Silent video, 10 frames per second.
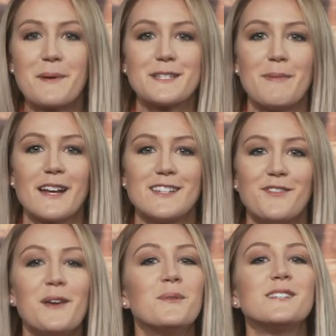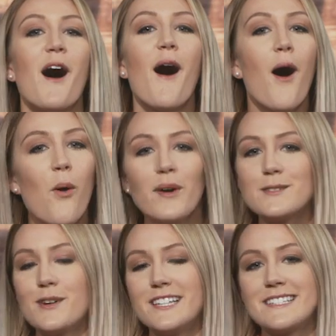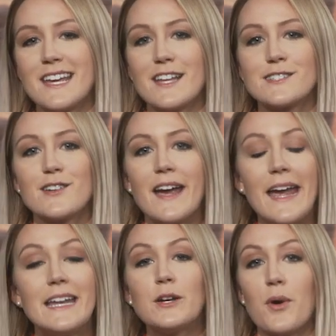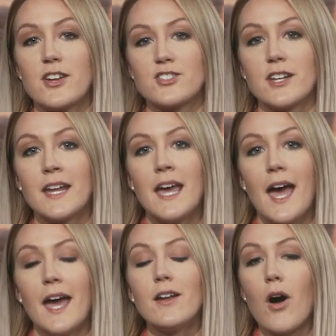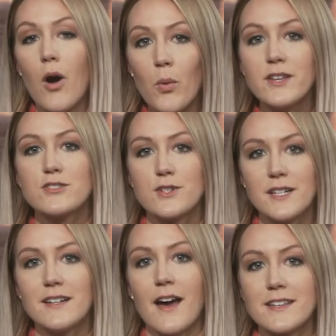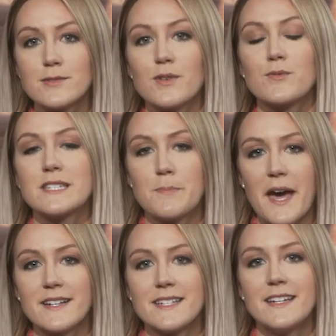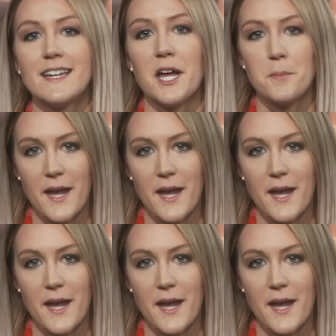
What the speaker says: perspective, he was always willing to answer any question and always treated us with respect and